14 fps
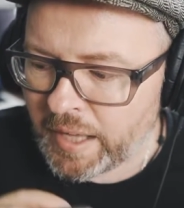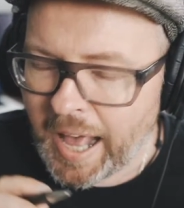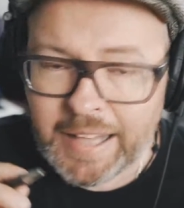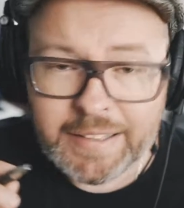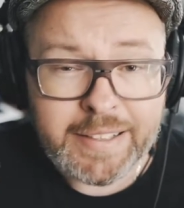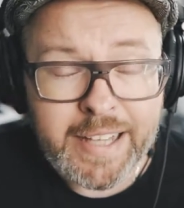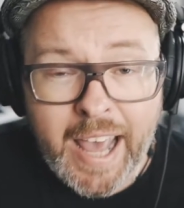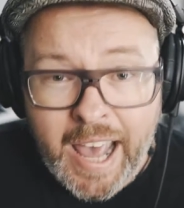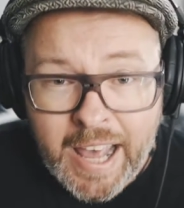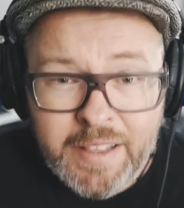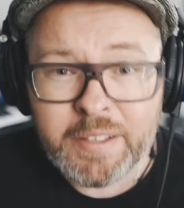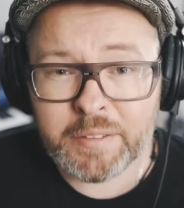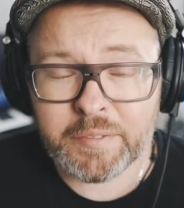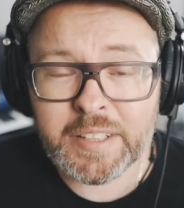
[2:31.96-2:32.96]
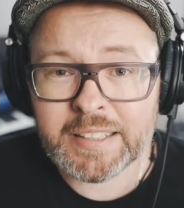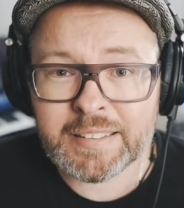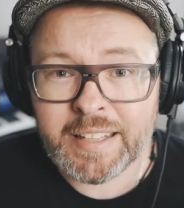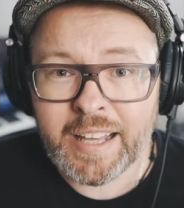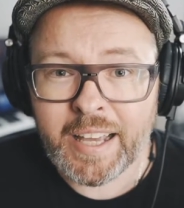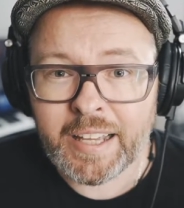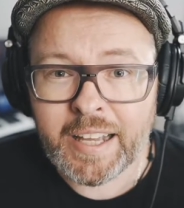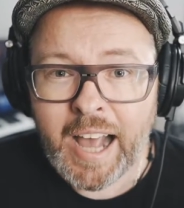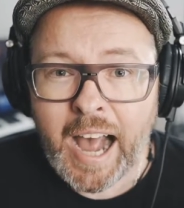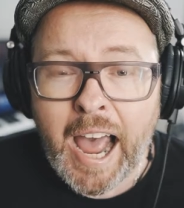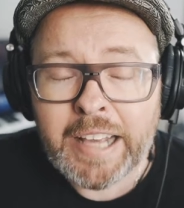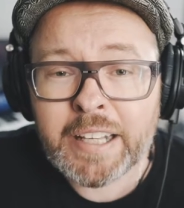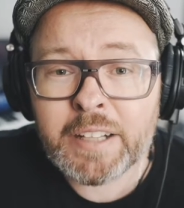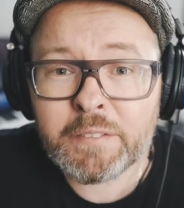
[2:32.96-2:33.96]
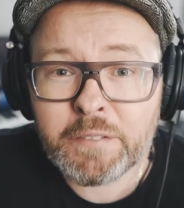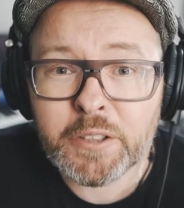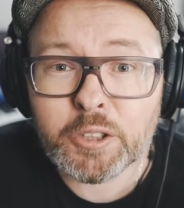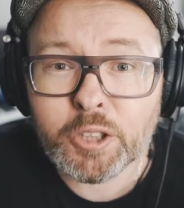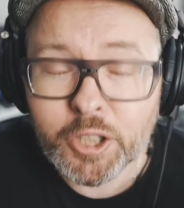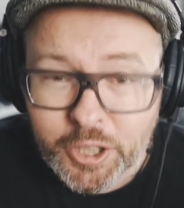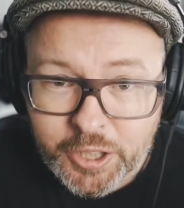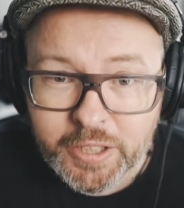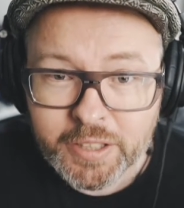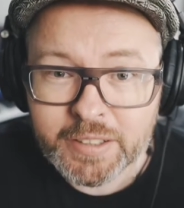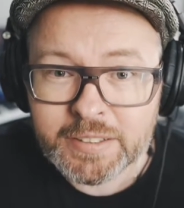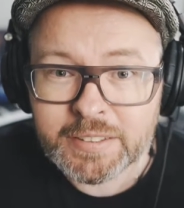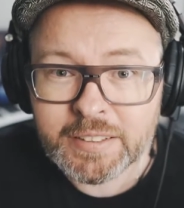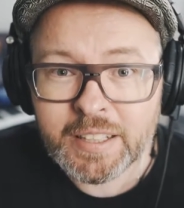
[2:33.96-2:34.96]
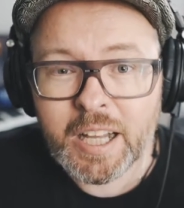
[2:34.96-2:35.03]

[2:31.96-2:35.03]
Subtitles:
at the end of this day, I can feel good